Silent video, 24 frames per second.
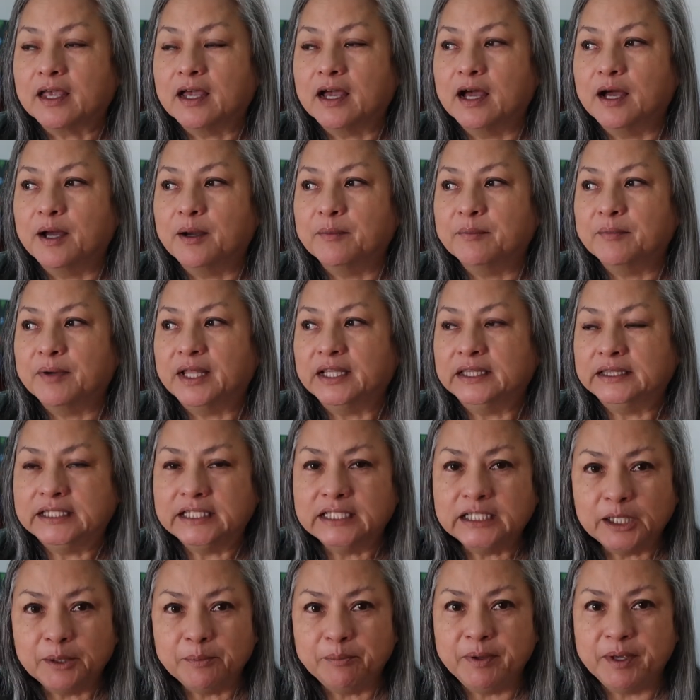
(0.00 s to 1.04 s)
Um, a
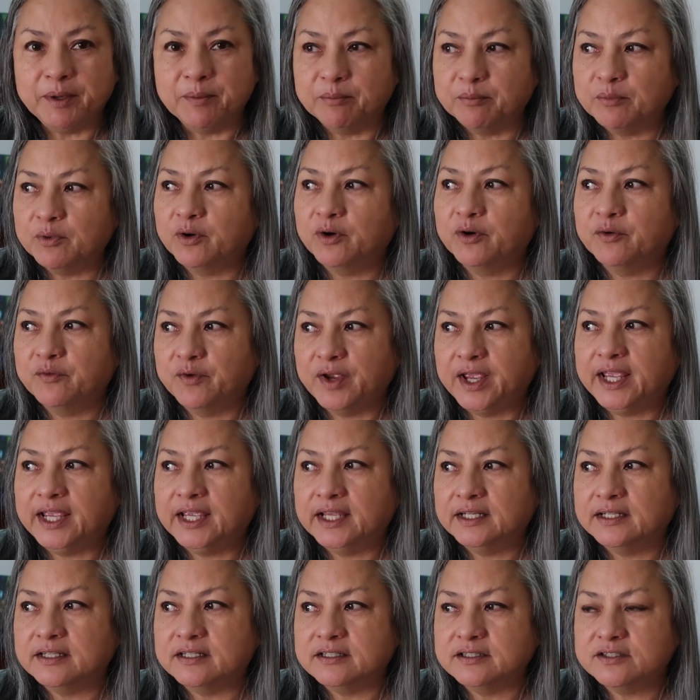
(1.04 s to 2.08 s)
little bit more
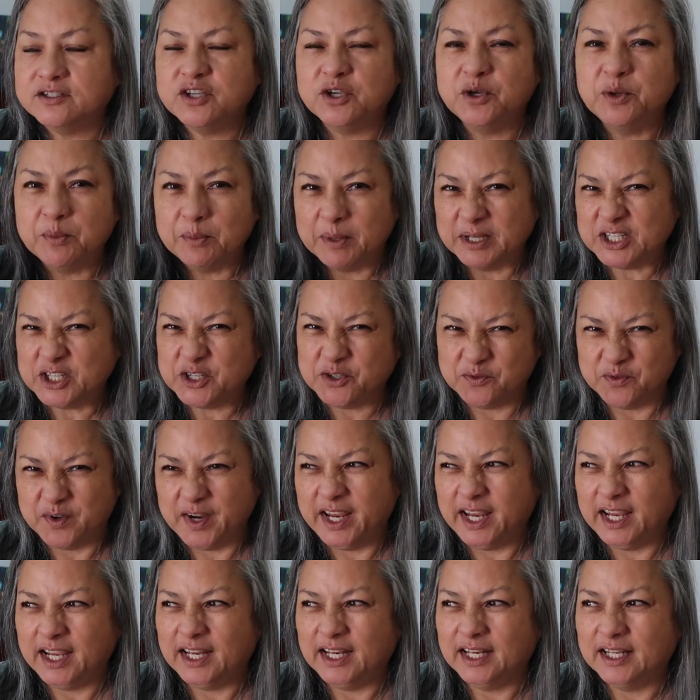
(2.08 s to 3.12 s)
rain, too much
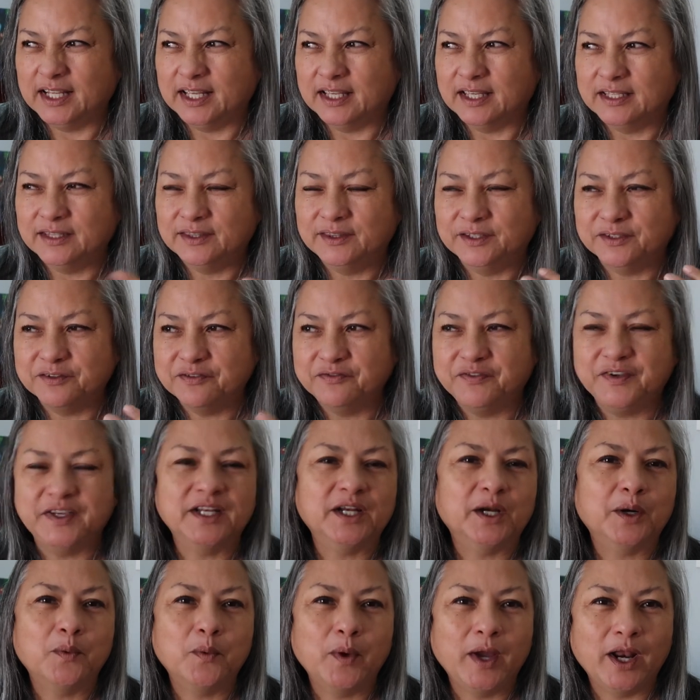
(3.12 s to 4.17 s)
rain, and their
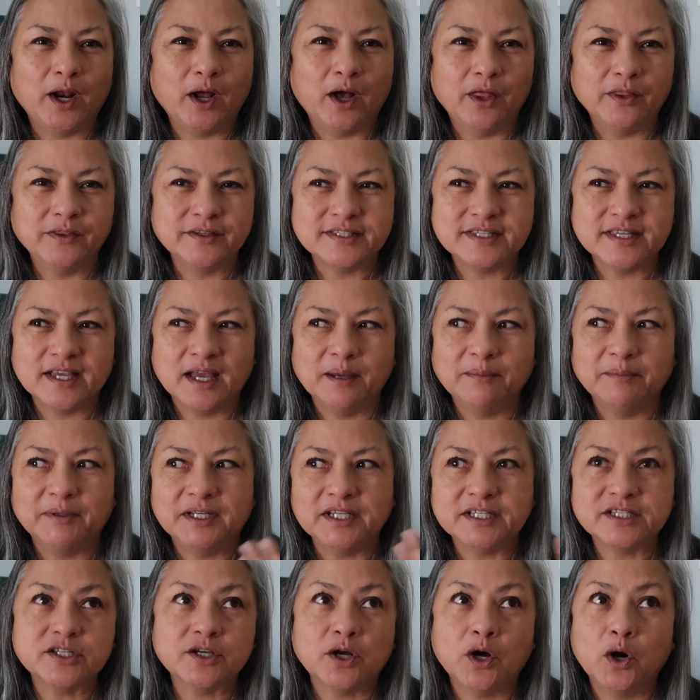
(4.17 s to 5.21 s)
feet are wet all the time and
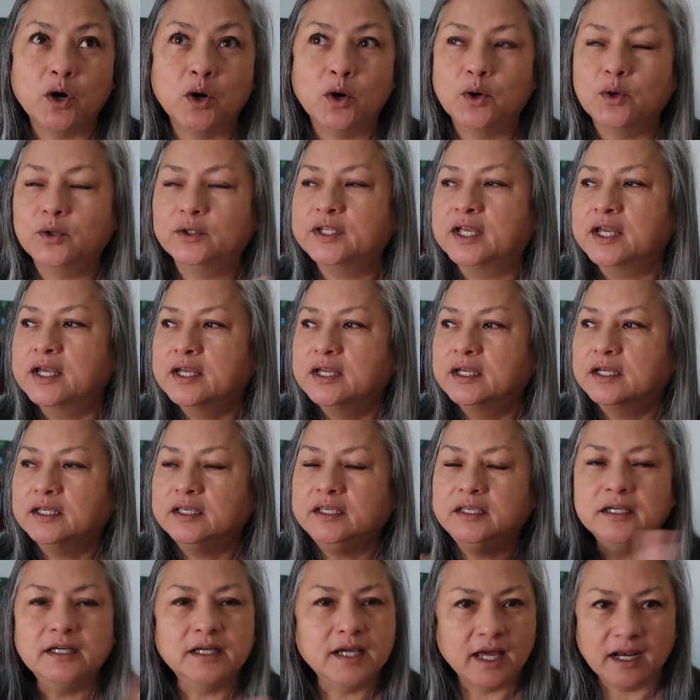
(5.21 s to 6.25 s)
it's cold,
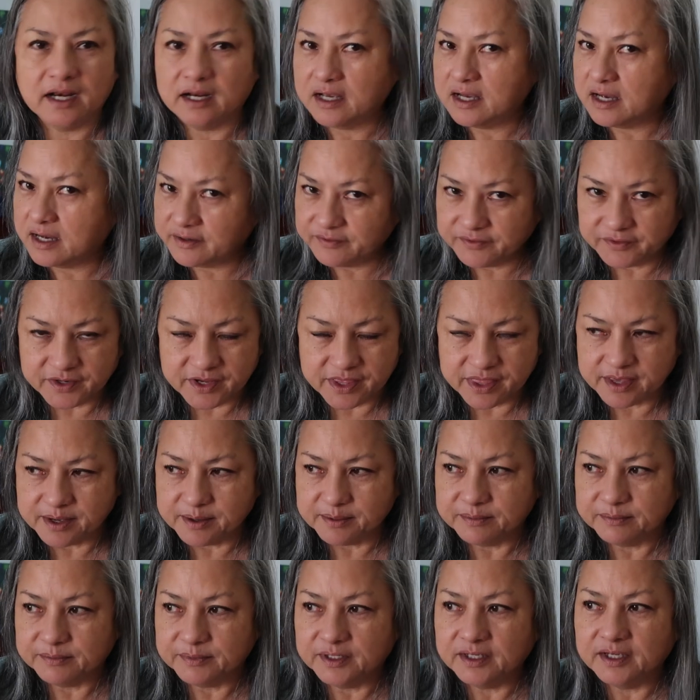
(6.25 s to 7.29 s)
you gotta cover
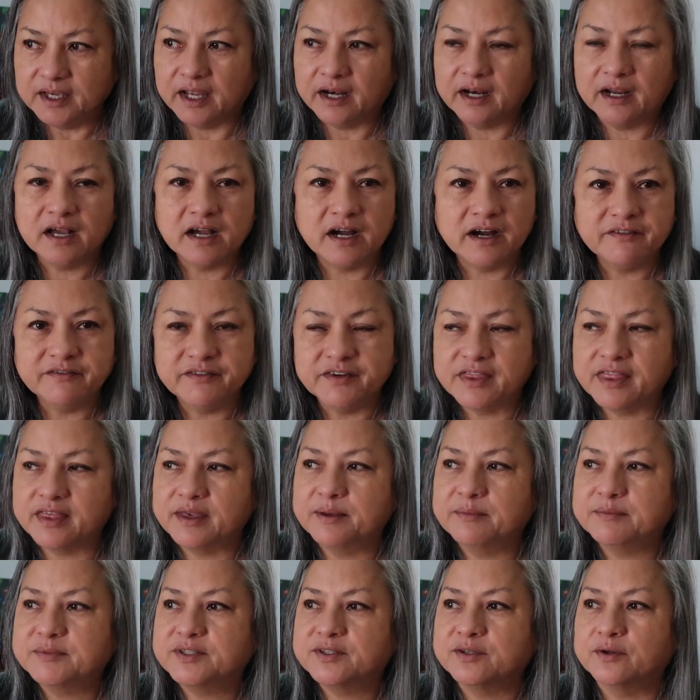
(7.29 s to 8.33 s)
them. You gotta cover
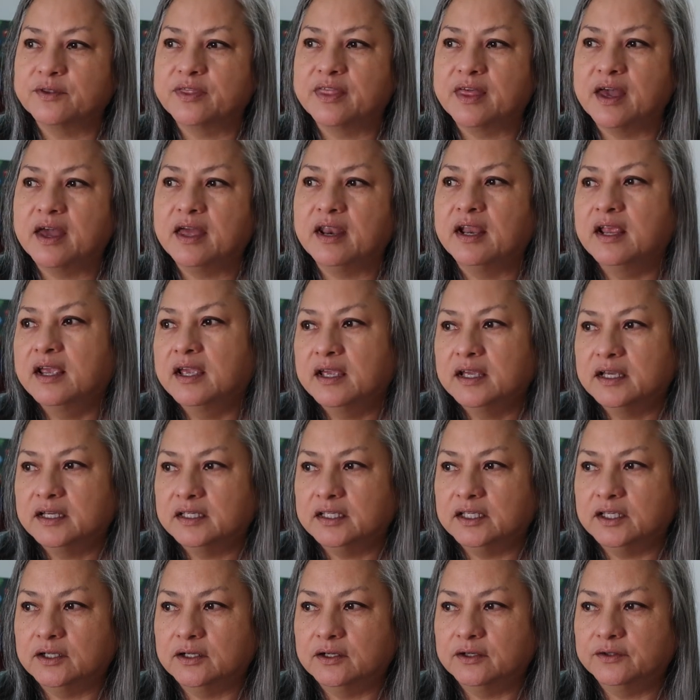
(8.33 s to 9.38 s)
them so that,
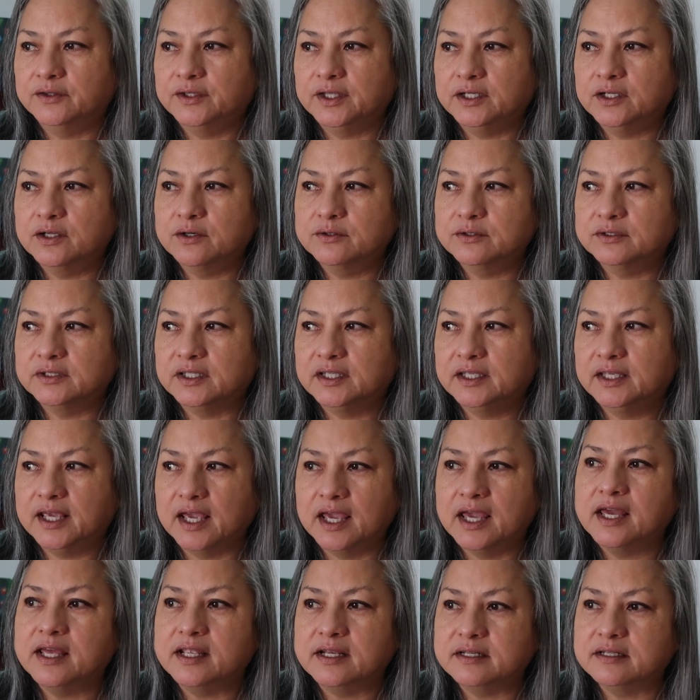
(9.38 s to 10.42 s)
you know, they don't
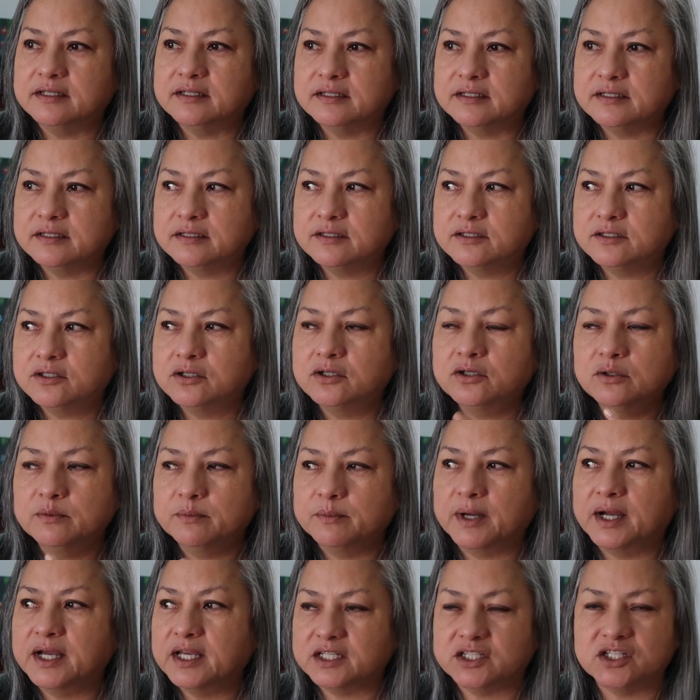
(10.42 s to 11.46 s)
get too
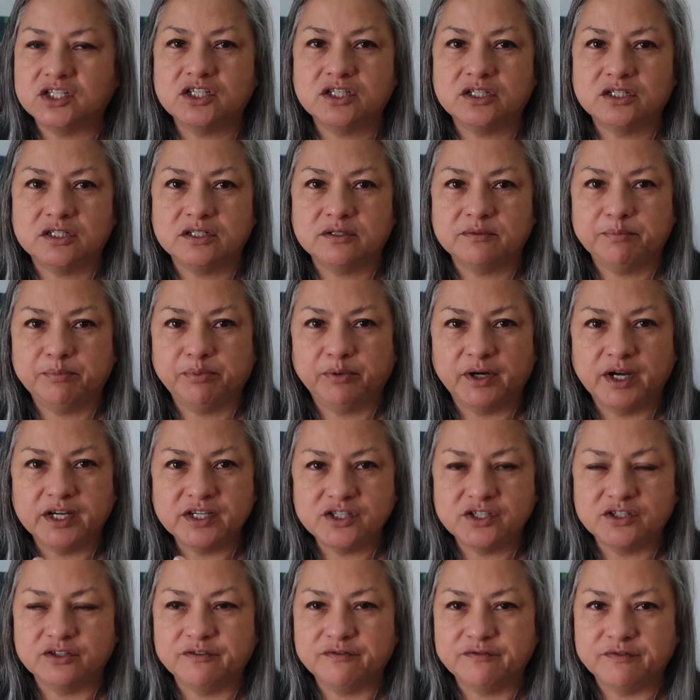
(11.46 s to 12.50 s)
much
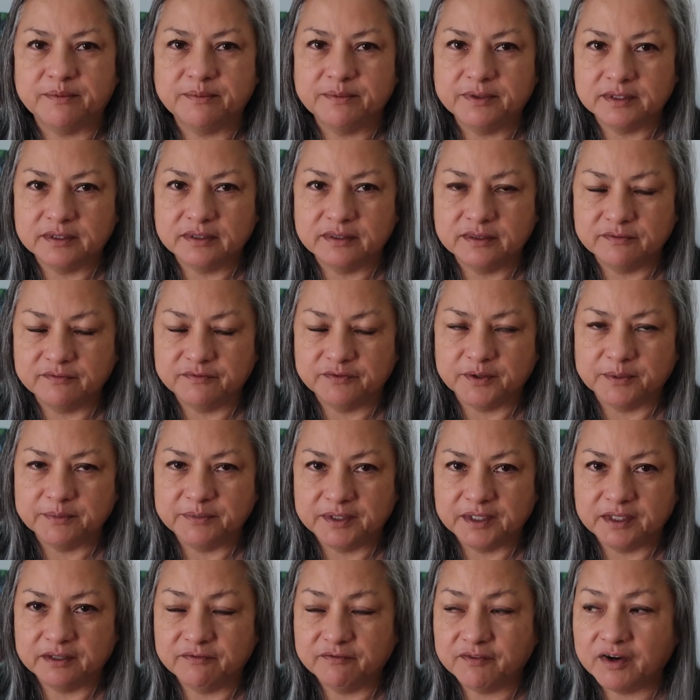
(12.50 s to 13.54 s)
pressure from from
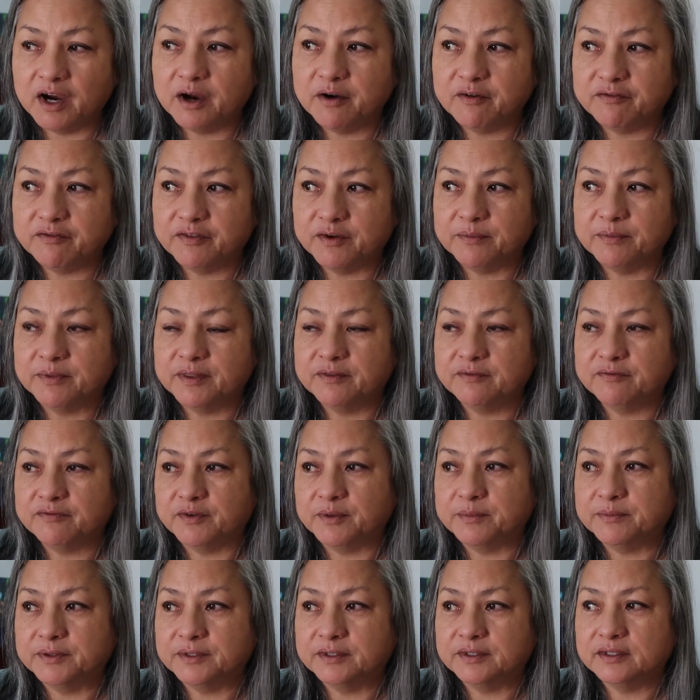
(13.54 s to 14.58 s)
the environment, from
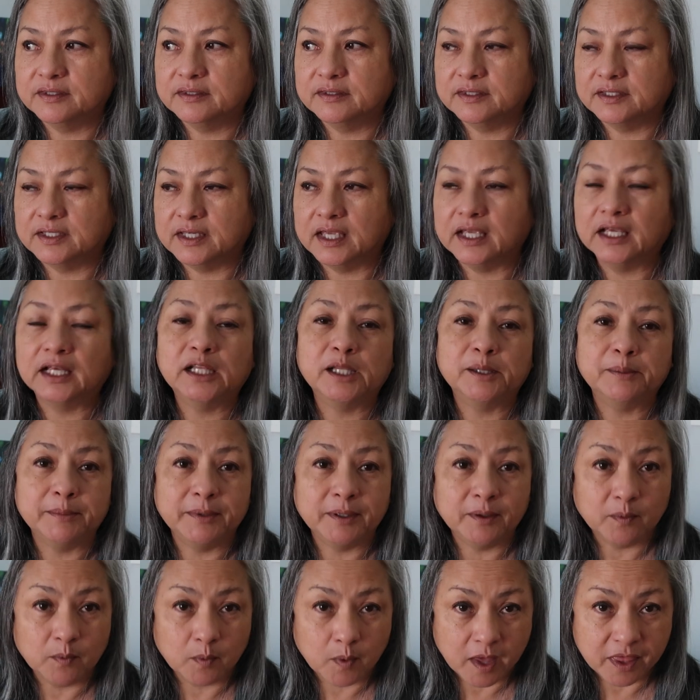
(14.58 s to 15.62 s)
from the
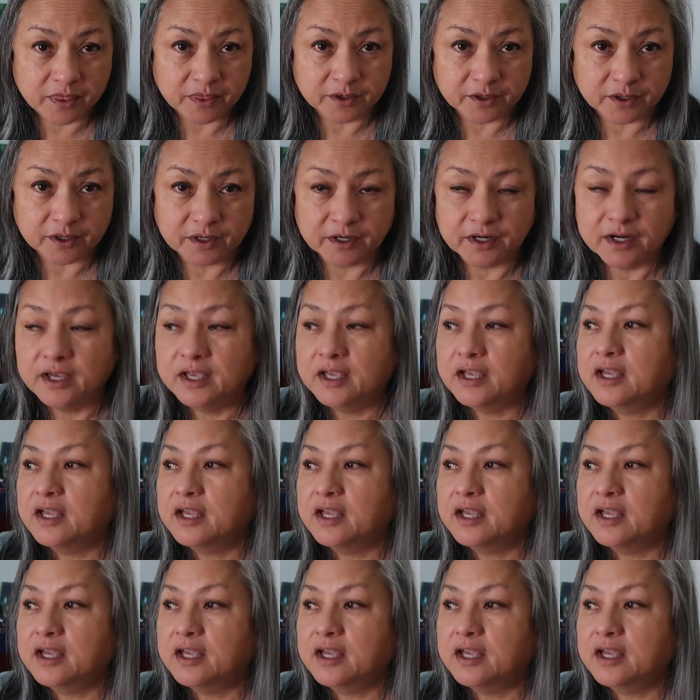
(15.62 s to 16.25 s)
inclement weather.